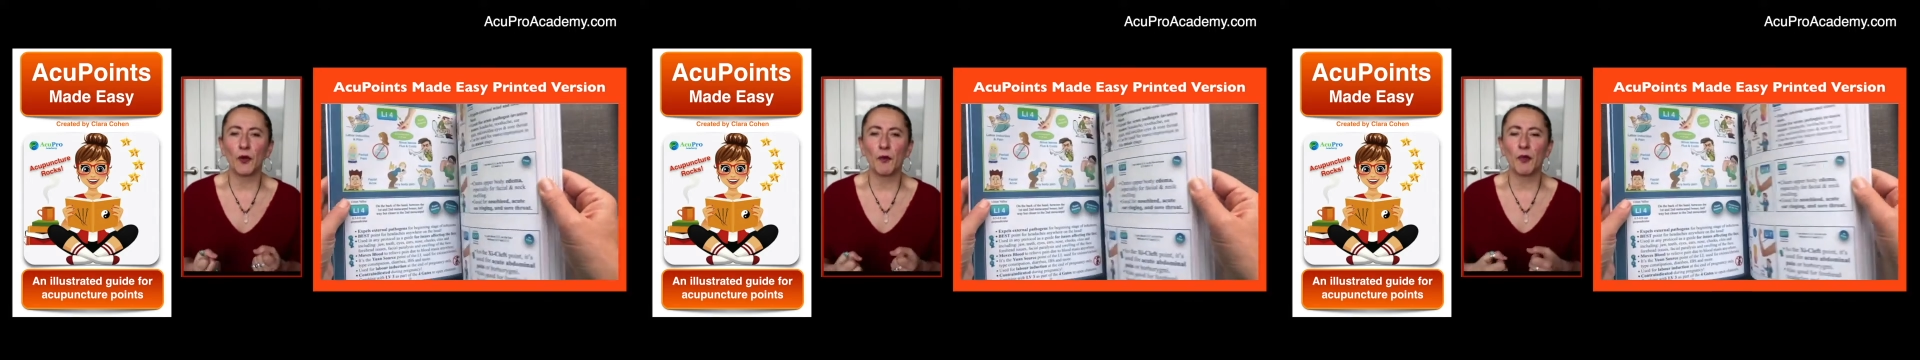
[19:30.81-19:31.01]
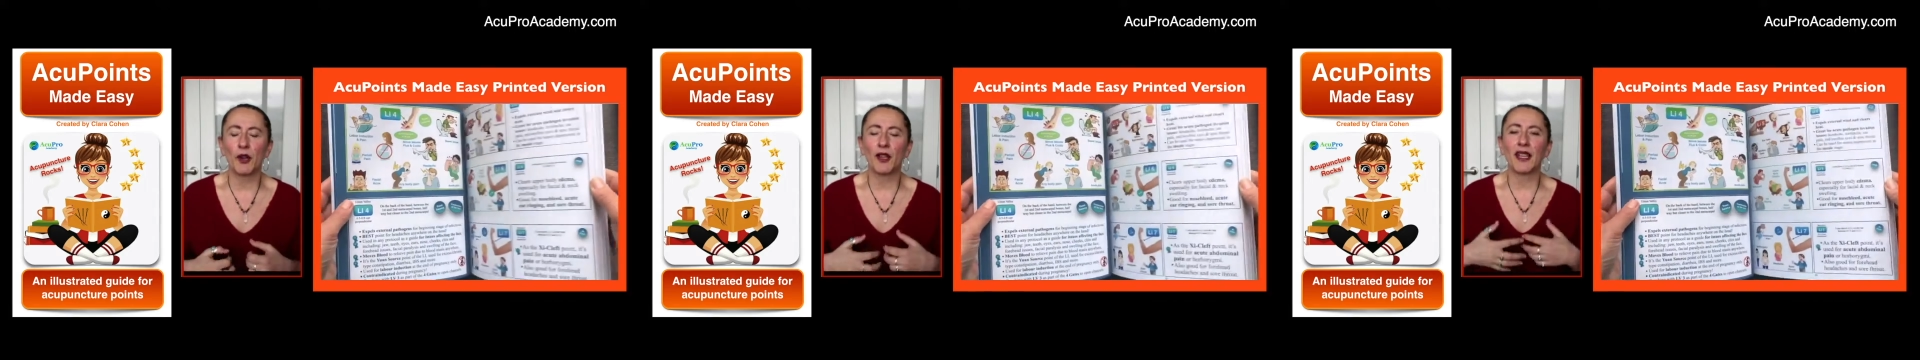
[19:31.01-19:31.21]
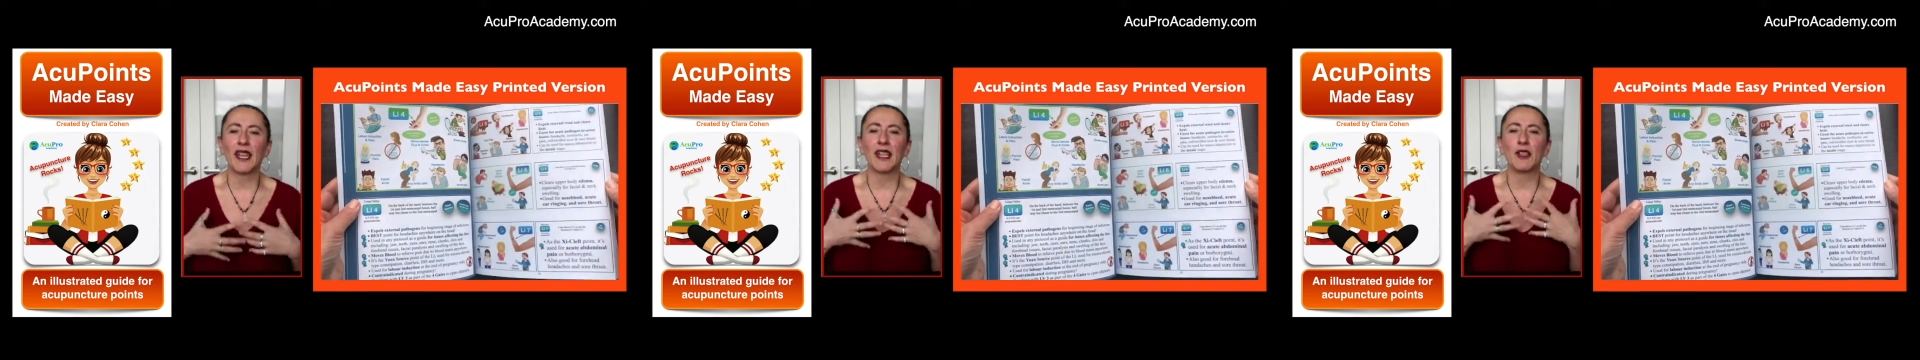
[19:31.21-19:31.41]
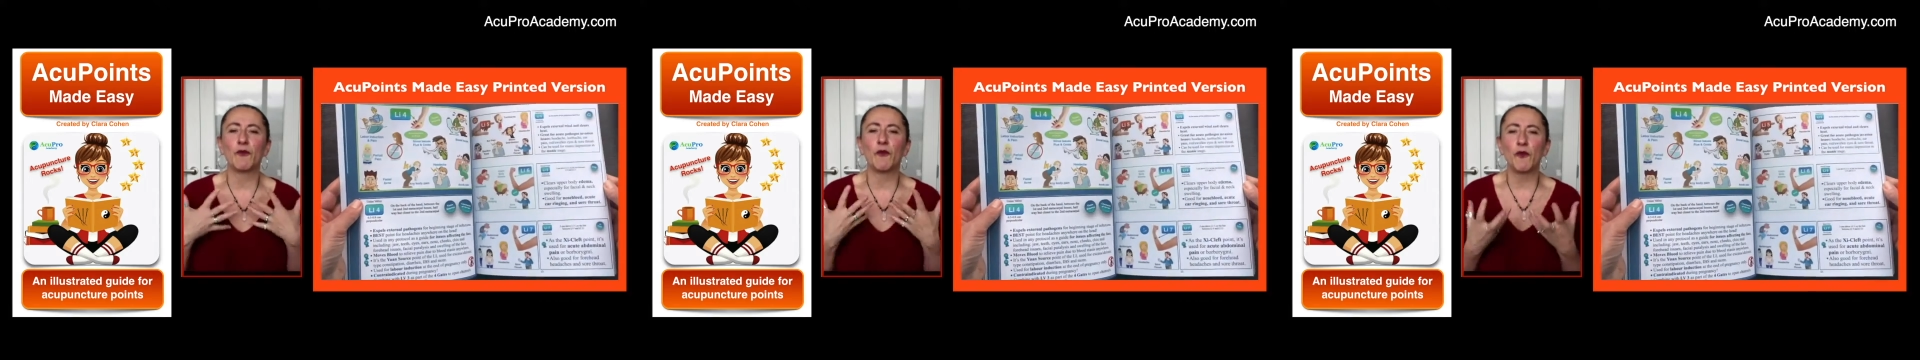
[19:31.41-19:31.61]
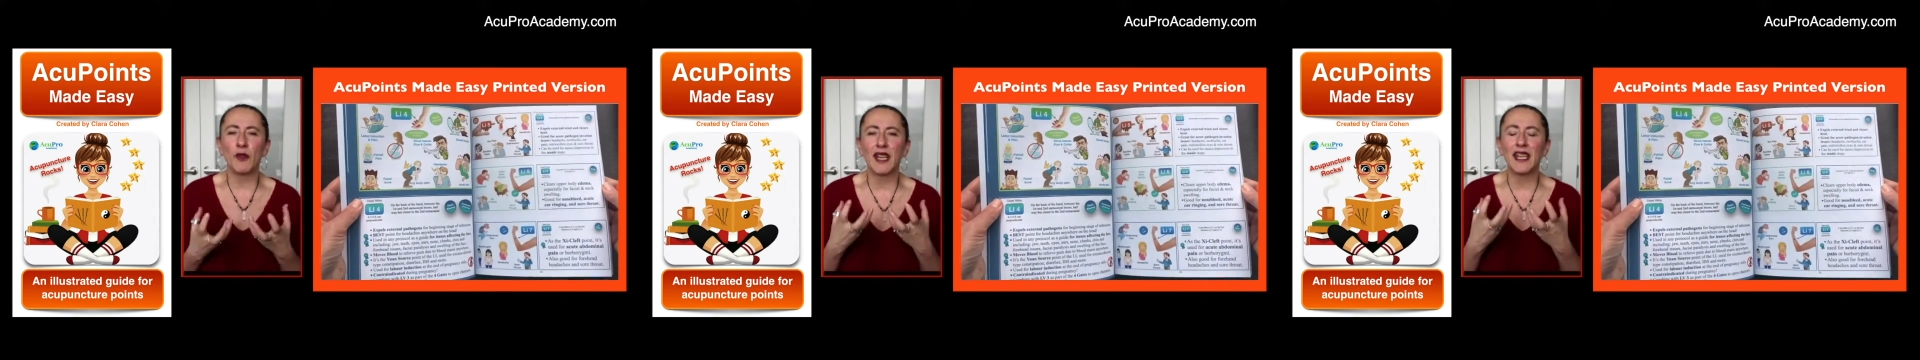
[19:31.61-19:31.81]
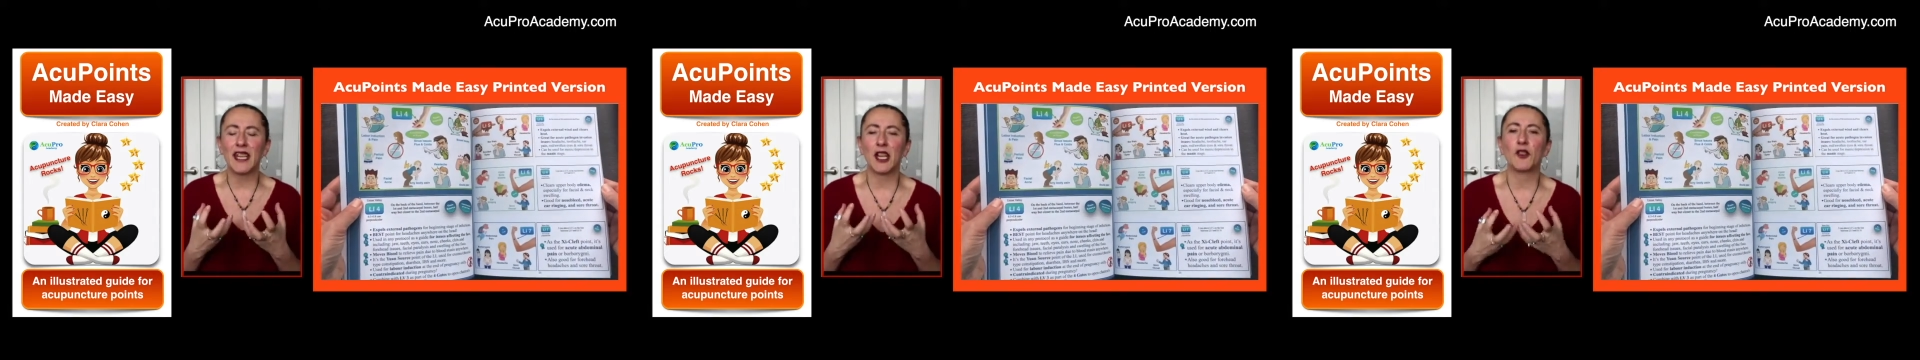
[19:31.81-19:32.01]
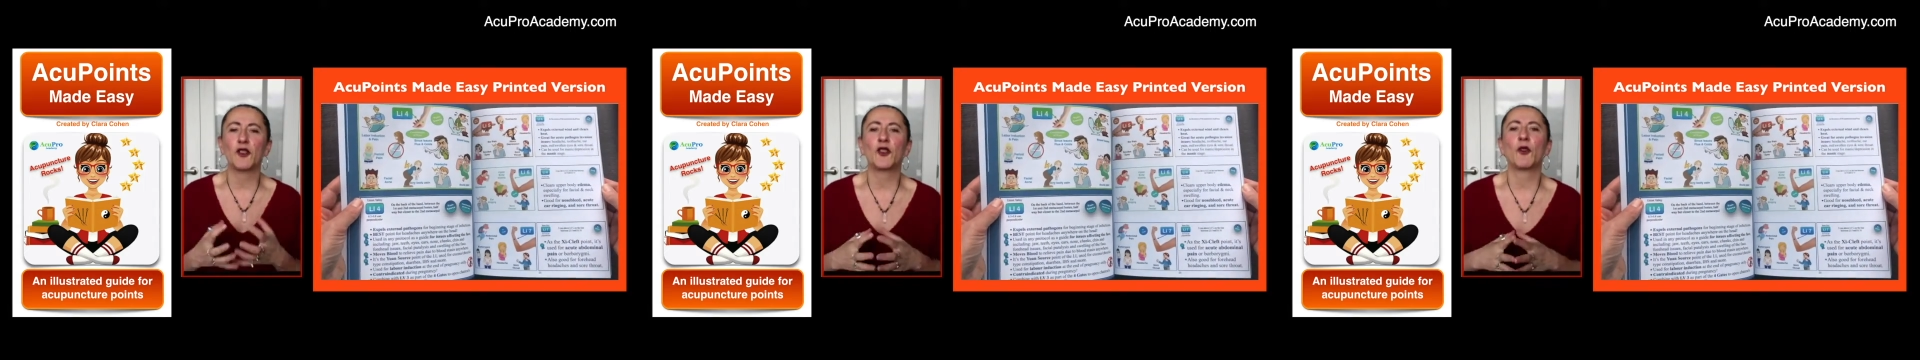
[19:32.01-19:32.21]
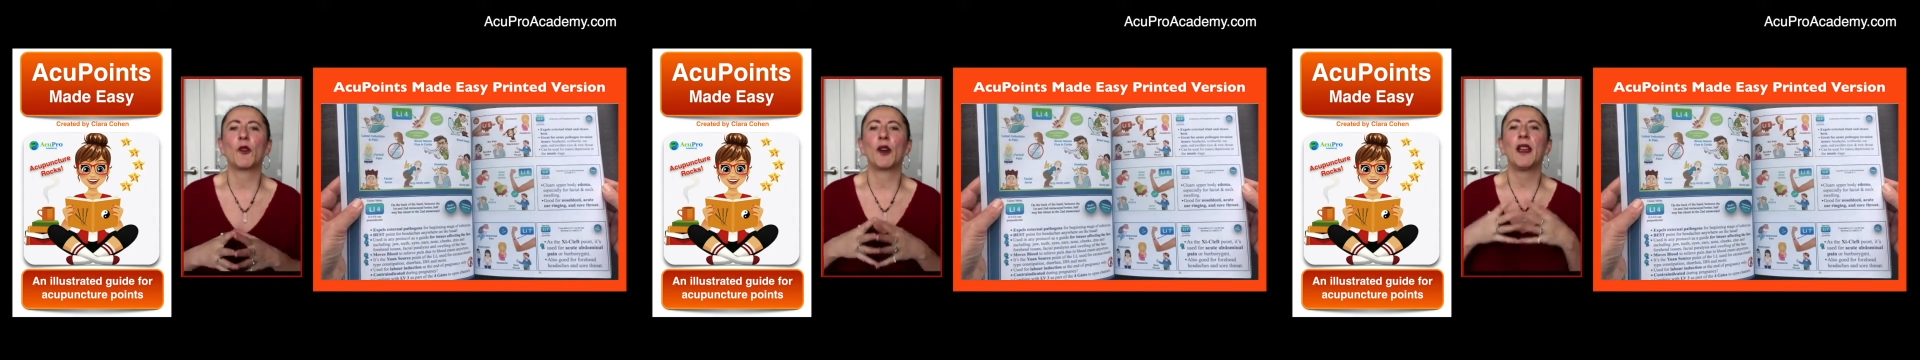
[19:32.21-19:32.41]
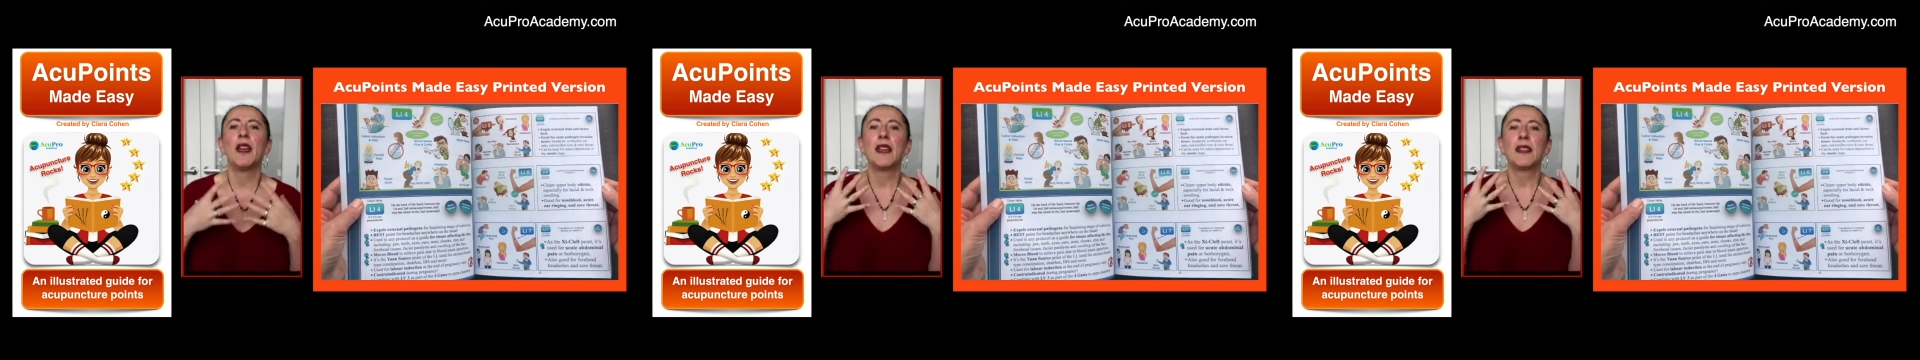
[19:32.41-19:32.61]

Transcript: a book and really enjoy